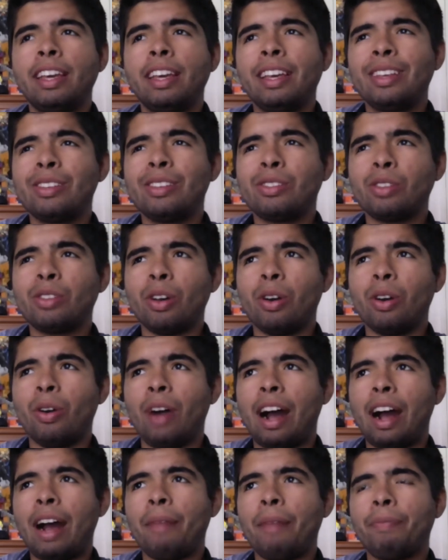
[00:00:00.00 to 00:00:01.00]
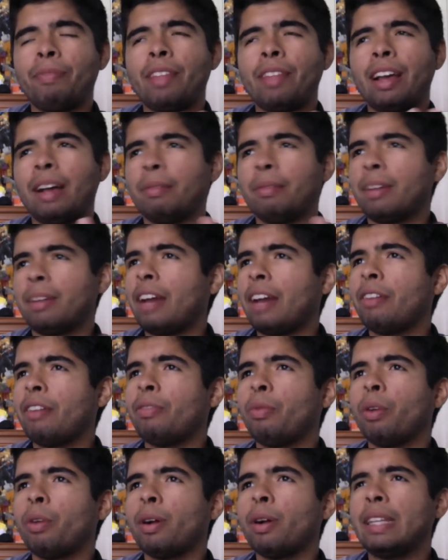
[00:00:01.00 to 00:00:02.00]
So I'm kind
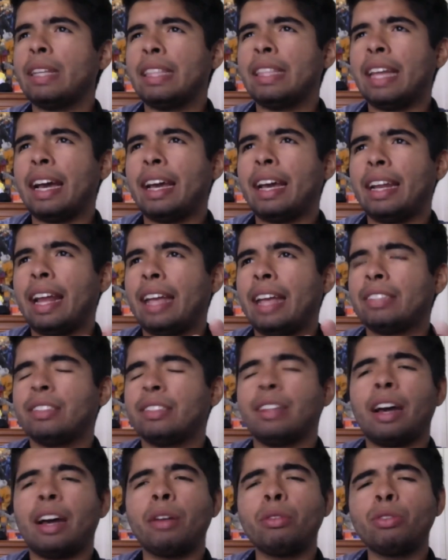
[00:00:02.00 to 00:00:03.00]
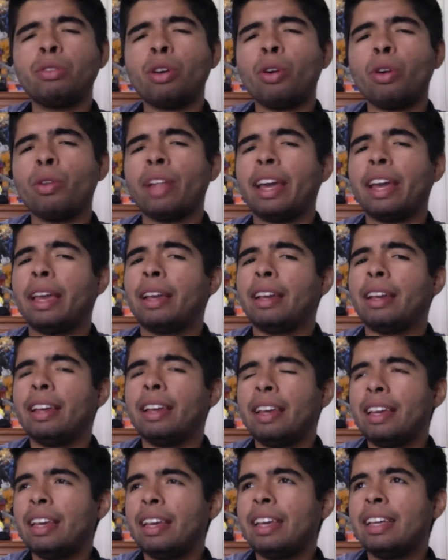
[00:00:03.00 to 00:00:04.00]
of worried that has Naruto like
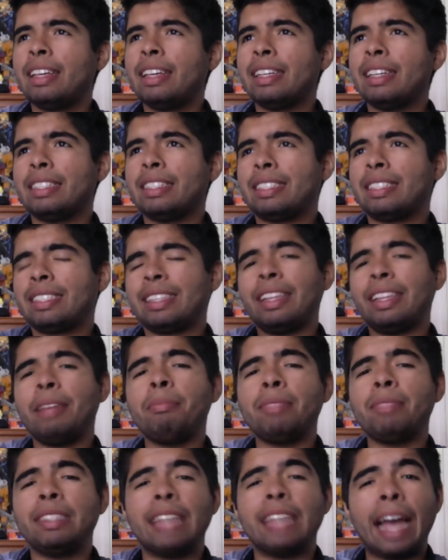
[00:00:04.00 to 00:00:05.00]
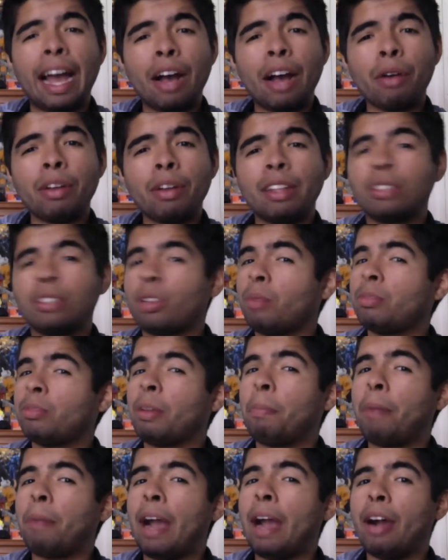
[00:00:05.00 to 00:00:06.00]
slimmed down in terms
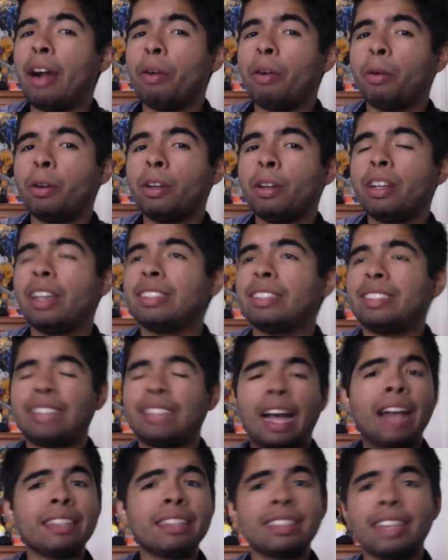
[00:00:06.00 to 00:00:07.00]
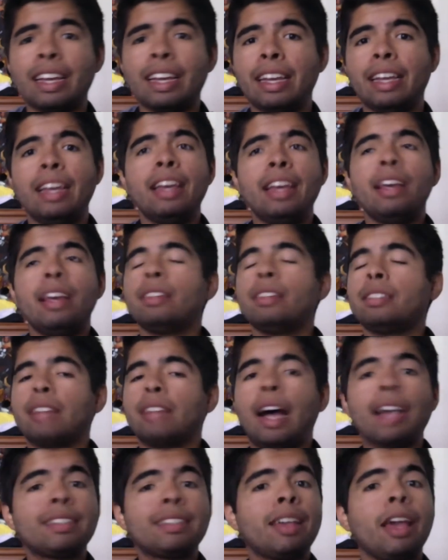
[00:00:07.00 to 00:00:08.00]
of power? Cause
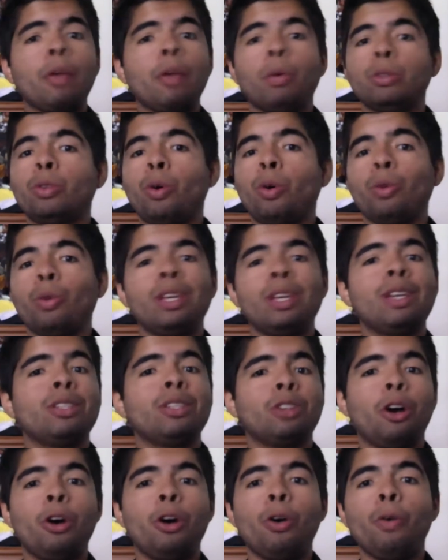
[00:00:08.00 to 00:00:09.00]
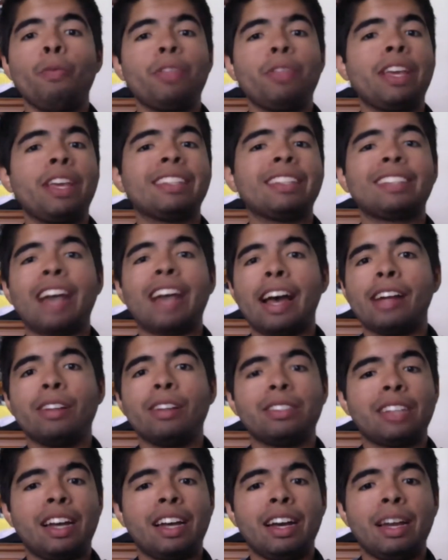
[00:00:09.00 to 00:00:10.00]
Sasuke was holding his own the
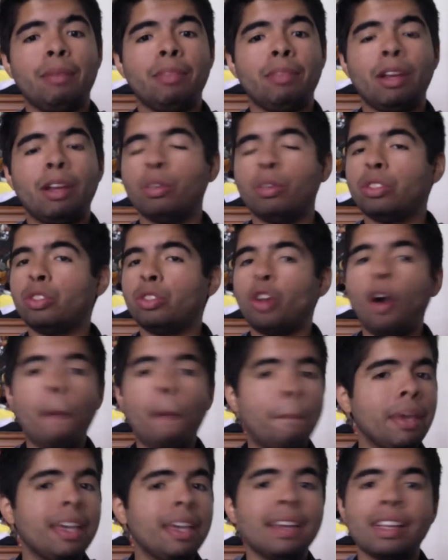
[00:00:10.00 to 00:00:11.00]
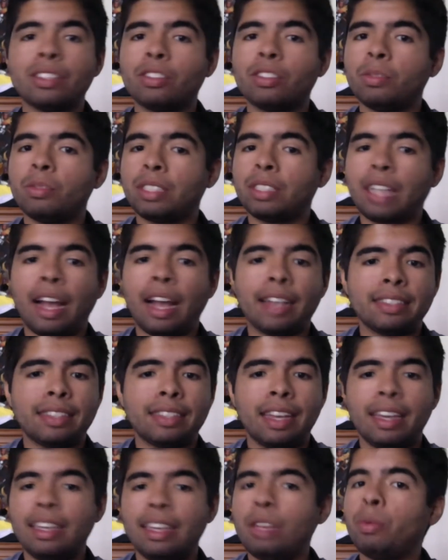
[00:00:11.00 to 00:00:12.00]
entire time. There was no BS from
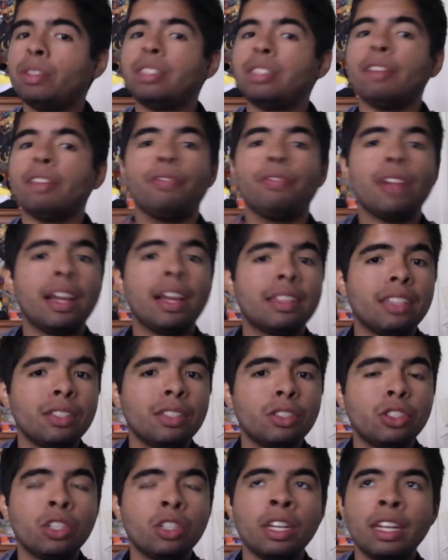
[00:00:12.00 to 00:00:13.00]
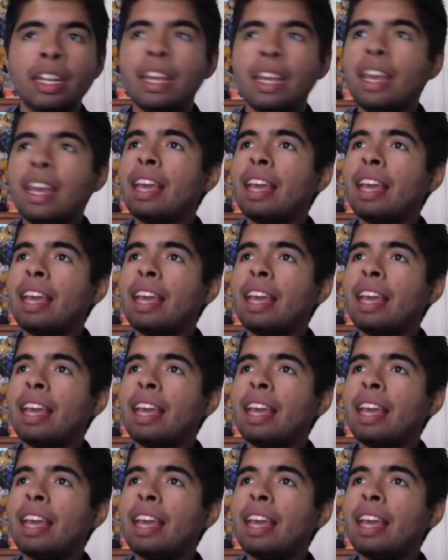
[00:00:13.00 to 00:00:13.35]
Sasuke. He was deflecting shit.